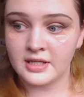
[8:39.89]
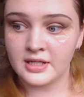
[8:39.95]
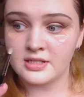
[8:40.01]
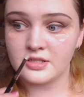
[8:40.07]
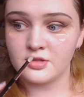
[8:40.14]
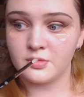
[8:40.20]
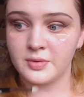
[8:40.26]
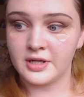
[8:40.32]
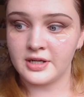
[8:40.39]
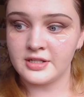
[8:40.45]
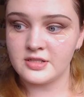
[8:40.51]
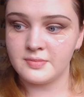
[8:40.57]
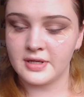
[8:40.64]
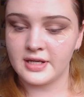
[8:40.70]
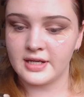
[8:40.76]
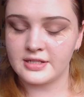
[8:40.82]
with a pencil
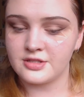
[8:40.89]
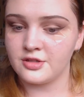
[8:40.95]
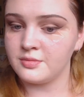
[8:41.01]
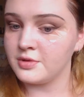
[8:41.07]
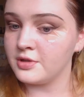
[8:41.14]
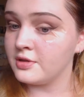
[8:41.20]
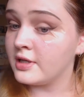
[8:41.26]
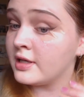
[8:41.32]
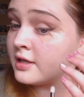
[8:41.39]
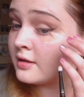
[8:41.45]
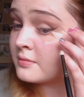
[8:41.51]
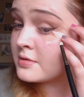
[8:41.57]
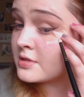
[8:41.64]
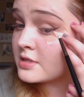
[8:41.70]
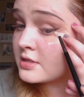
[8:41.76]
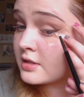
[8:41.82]
brush by XO Beauty,
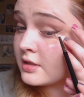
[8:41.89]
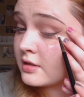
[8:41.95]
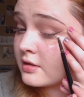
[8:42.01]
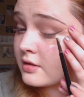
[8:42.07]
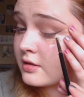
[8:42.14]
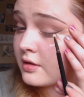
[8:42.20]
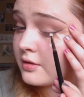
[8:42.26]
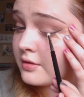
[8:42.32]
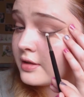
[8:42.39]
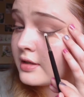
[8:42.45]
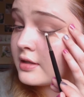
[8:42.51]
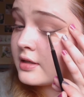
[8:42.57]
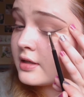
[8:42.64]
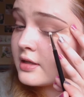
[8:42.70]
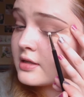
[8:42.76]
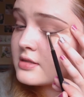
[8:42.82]
I'm just going to go
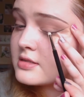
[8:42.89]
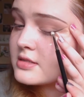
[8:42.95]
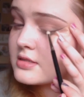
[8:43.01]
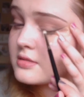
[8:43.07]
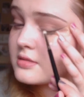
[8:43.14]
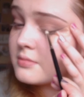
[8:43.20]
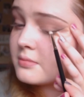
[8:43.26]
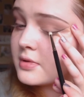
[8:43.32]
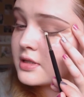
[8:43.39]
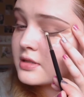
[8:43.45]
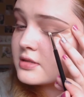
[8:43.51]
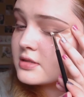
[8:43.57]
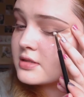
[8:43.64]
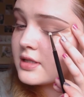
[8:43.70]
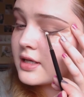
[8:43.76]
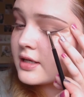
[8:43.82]
in and
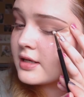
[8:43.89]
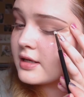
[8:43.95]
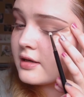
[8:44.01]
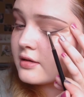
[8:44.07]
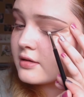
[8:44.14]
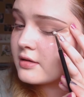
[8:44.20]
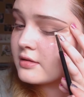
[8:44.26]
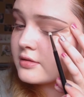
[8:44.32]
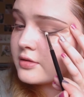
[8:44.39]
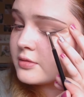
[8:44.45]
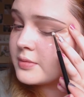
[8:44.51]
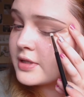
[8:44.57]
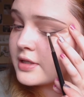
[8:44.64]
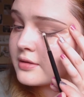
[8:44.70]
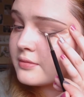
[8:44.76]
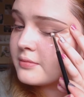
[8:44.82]
smudge that out a
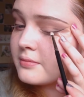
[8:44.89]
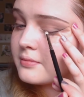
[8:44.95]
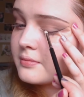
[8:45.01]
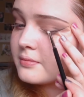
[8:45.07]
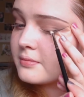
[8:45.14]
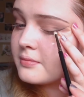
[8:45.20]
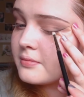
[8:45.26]
little bit.